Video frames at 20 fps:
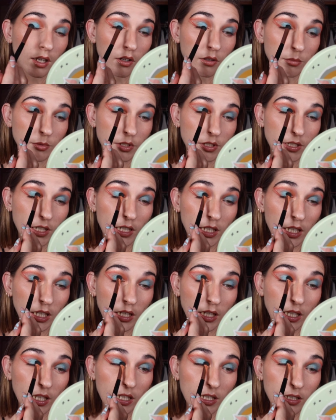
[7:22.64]
now I'm just
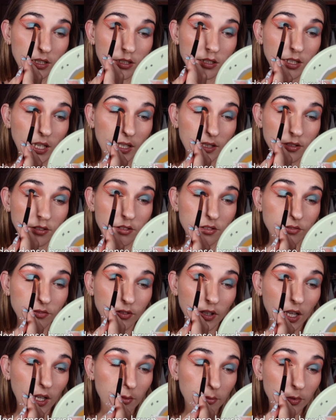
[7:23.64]
taking a dense
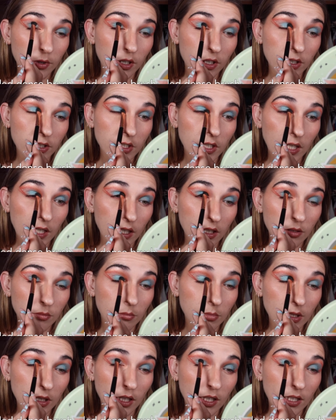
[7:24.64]
flat brush
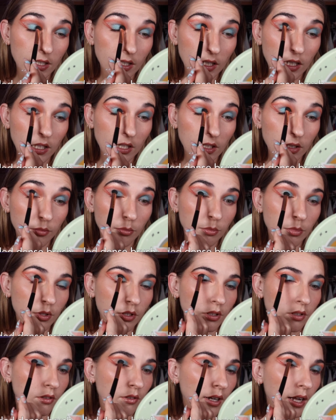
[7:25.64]
and blending the
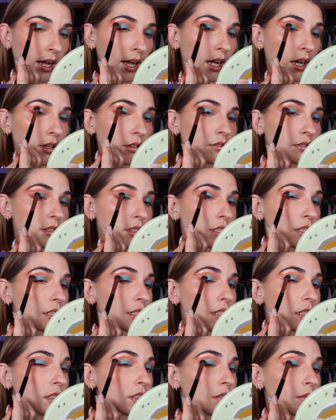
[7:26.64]
blue out a
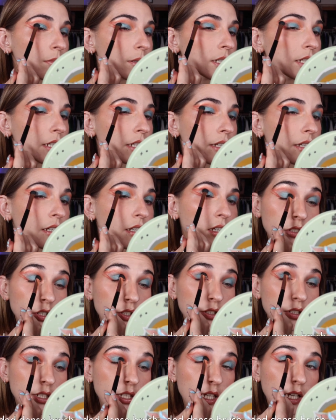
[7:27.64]
little bit
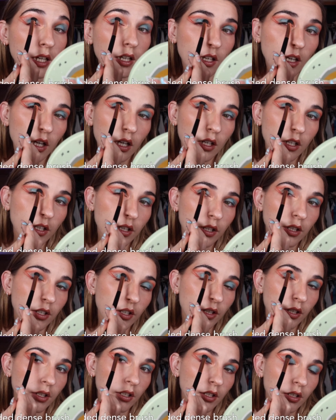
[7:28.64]
just to get a
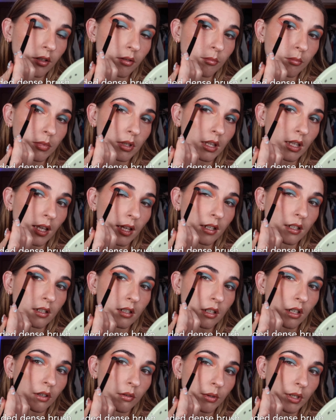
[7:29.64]
good
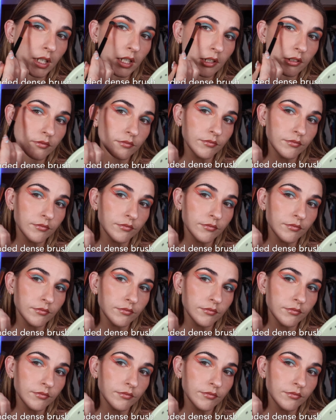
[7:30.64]
blend going.